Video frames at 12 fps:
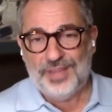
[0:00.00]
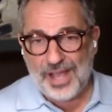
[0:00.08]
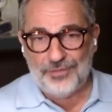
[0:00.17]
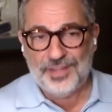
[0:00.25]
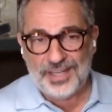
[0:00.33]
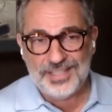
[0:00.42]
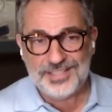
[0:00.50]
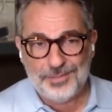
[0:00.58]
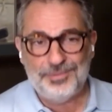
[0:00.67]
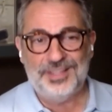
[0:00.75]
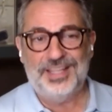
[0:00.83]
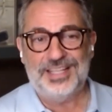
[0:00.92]
now that it's
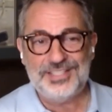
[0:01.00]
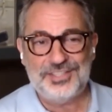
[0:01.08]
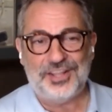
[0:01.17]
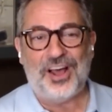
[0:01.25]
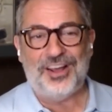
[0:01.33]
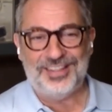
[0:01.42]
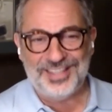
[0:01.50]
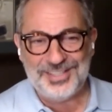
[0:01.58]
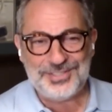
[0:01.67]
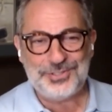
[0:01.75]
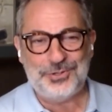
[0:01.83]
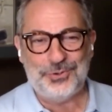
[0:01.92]
something that's taught
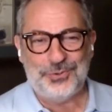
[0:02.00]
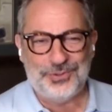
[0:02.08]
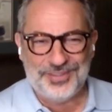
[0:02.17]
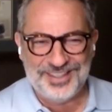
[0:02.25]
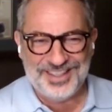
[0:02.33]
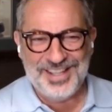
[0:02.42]
in school,